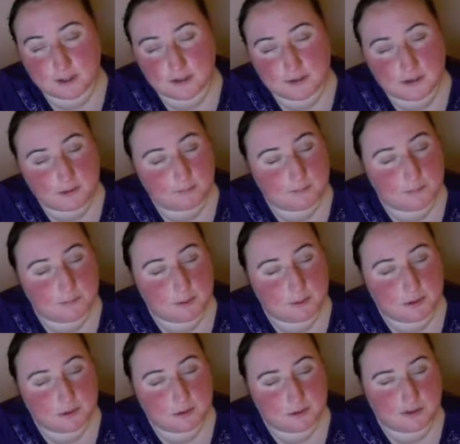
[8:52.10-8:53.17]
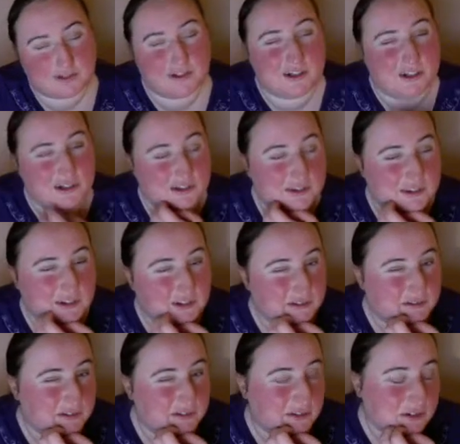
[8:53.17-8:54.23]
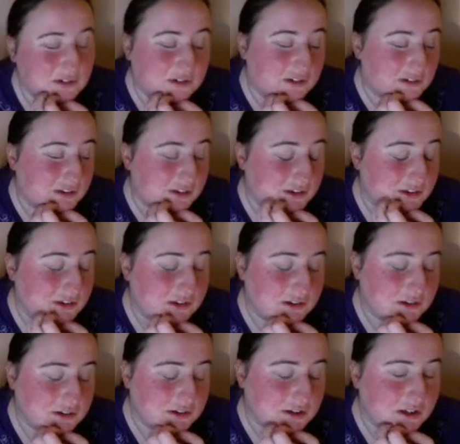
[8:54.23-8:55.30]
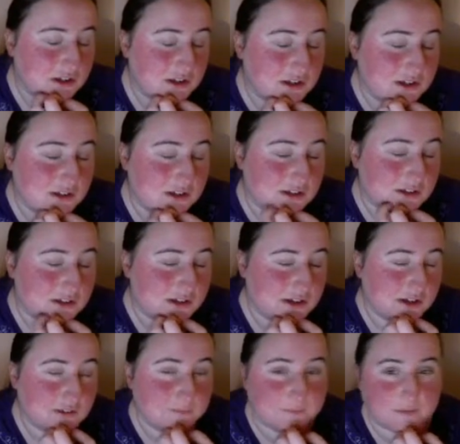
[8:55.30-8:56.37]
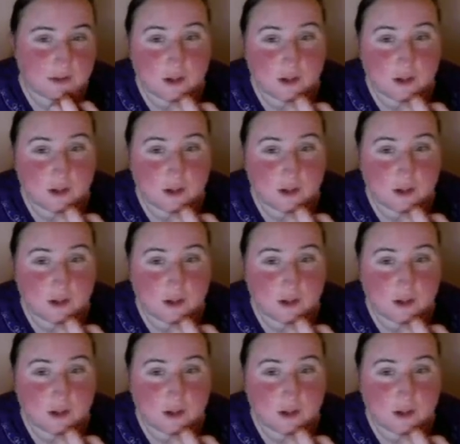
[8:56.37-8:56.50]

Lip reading: except the plot and stuff. Just, yeah.